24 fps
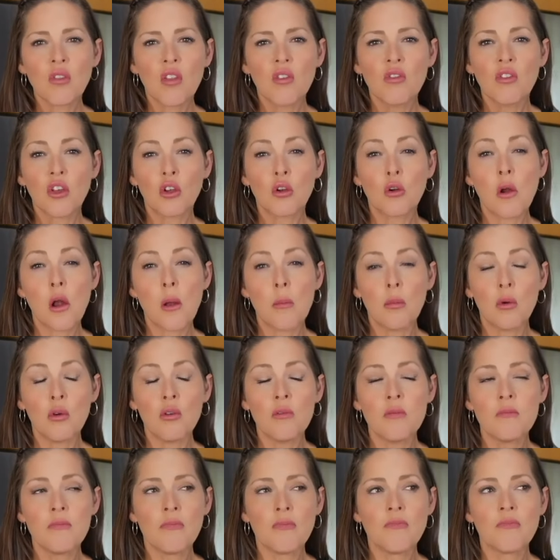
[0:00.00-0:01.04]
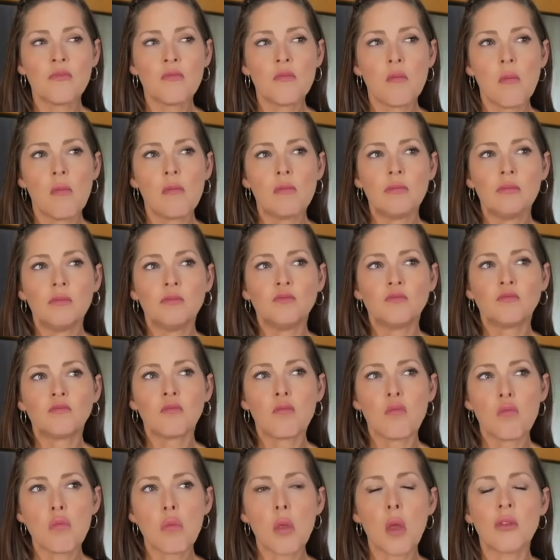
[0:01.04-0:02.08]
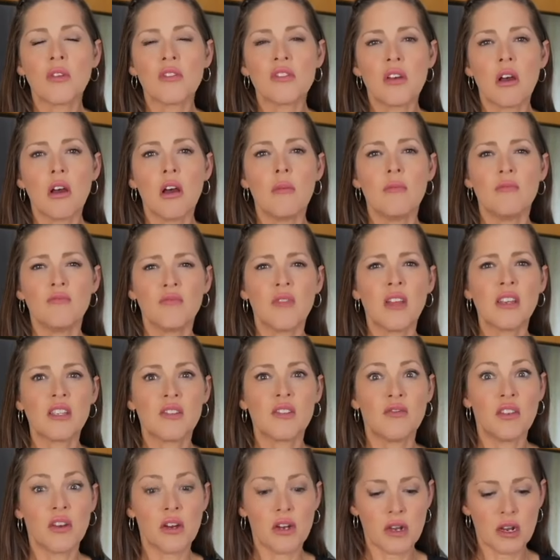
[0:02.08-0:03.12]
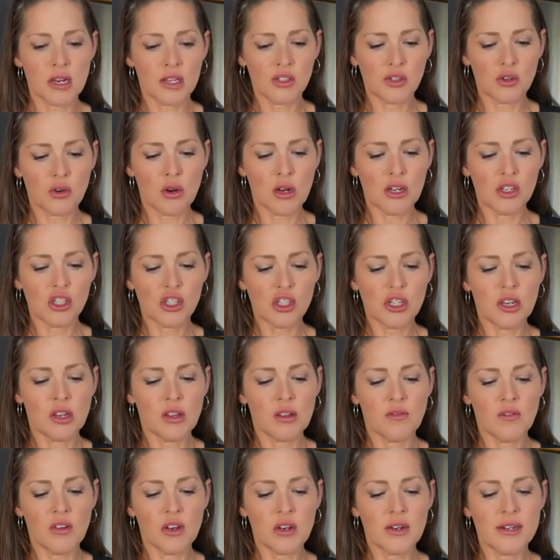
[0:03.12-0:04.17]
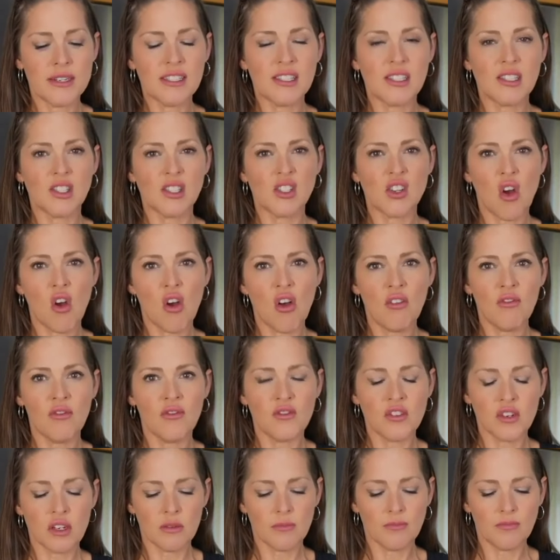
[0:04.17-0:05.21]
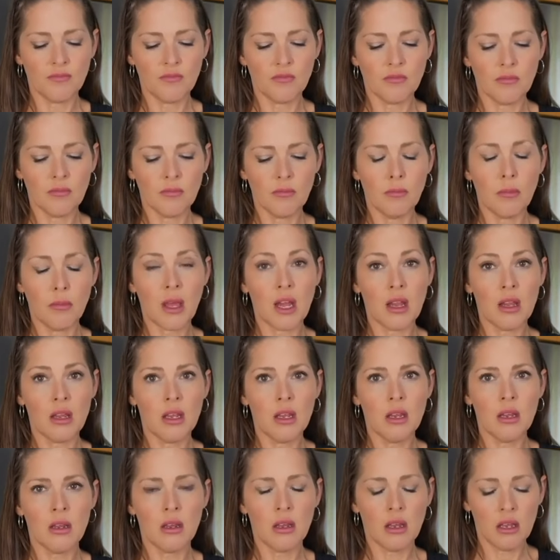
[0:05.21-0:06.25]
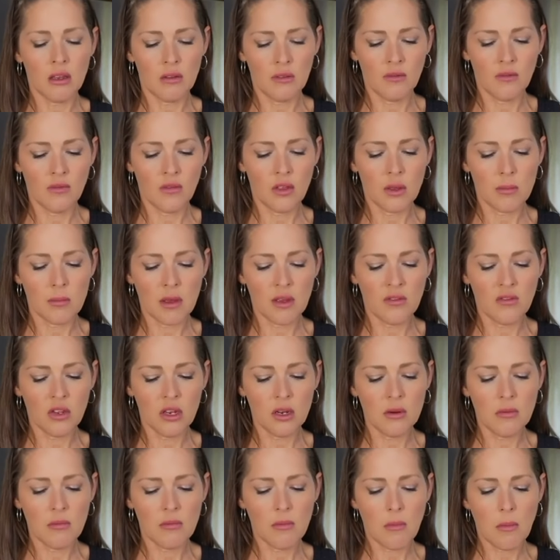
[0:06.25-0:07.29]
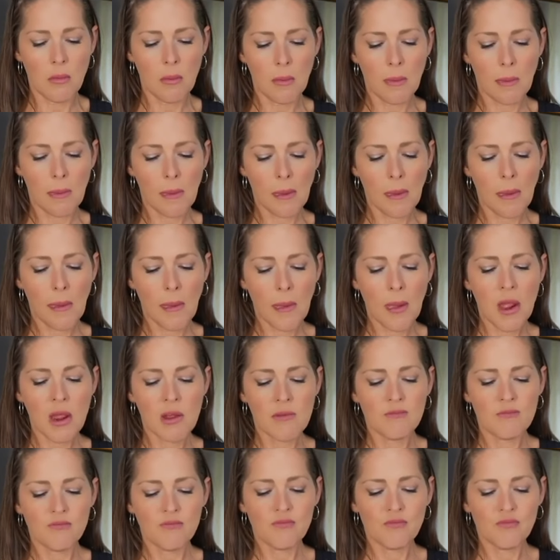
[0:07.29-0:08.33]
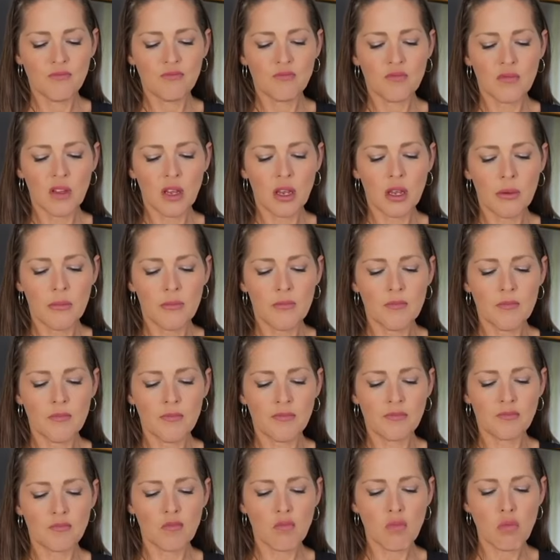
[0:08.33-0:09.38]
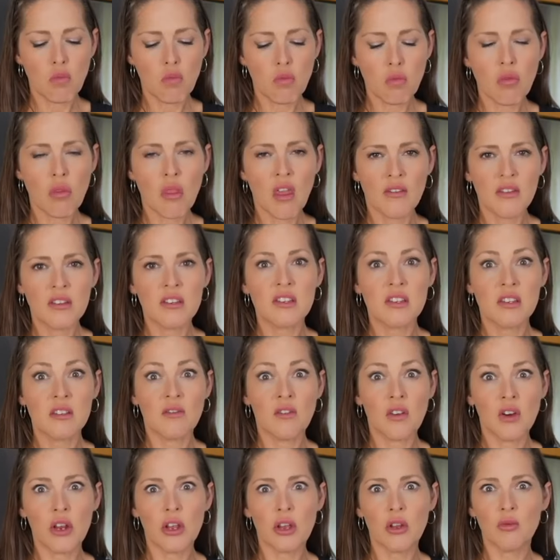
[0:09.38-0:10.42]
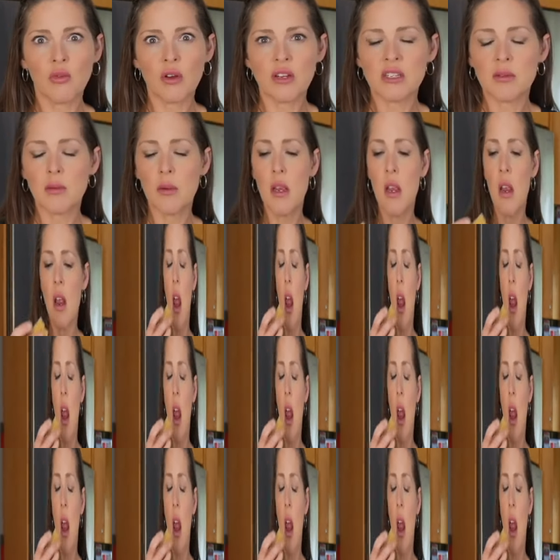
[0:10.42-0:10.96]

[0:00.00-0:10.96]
The crumble on the top, that's a very nice crunch to the very soft belly of the muffin. Yeah. This is a very good recipe.